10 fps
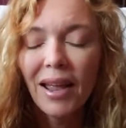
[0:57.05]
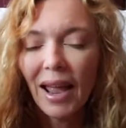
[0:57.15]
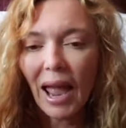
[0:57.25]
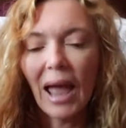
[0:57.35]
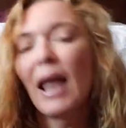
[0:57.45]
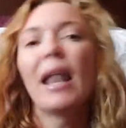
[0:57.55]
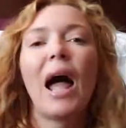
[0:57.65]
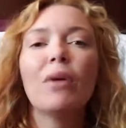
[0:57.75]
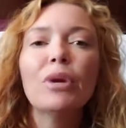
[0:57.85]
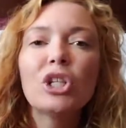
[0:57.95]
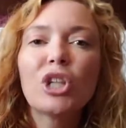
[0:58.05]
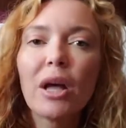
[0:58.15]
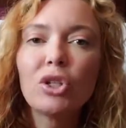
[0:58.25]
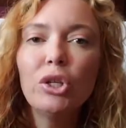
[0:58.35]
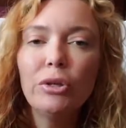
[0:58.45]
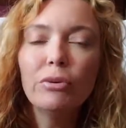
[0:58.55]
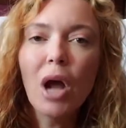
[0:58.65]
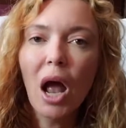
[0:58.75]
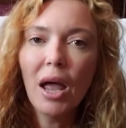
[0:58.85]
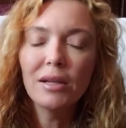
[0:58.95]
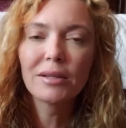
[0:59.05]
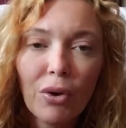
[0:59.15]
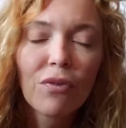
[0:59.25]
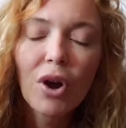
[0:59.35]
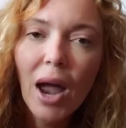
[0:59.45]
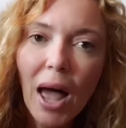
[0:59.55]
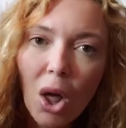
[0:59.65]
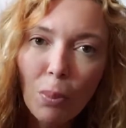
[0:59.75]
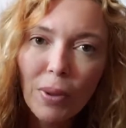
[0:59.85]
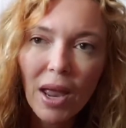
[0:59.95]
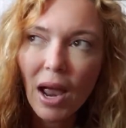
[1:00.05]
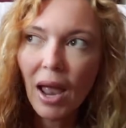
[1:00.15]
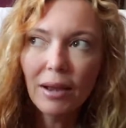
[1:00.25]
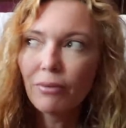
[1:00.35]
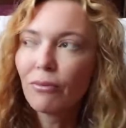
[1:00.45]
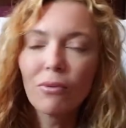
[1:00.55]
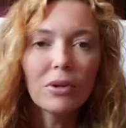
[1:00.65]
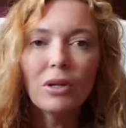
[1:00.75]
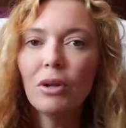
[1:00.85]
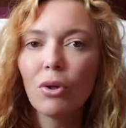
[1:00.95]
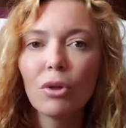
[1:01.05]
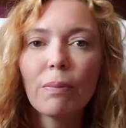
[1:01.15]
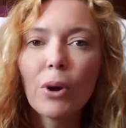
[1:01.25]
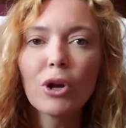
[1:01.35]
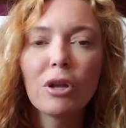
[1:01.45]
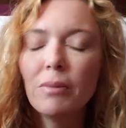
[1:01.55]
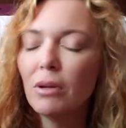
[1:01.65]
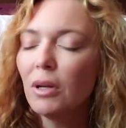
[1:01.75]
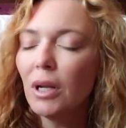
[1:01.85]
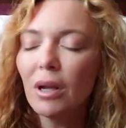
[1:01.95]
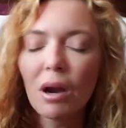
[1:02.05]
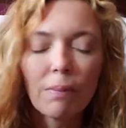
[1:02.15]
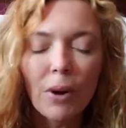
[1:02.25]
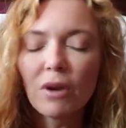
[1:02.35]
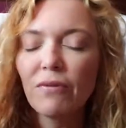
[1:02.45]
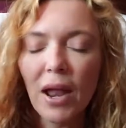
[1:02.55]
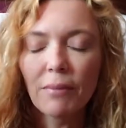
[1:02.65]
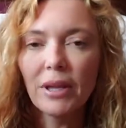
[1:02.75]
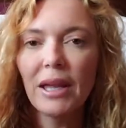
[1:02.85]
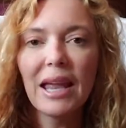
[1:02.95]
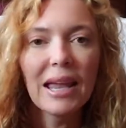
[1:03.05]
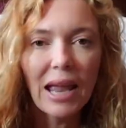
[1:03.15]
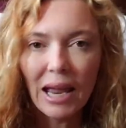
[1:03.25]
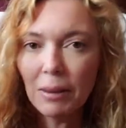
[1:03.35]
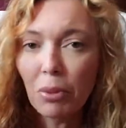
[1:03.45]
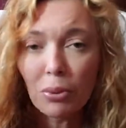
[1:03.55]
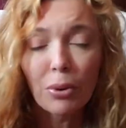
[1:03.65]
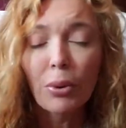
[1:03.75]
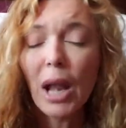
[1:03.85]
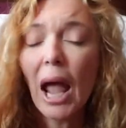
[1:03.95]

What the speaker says: And I reached out to you guys for help, and you know, the bird community, our bird family came through, and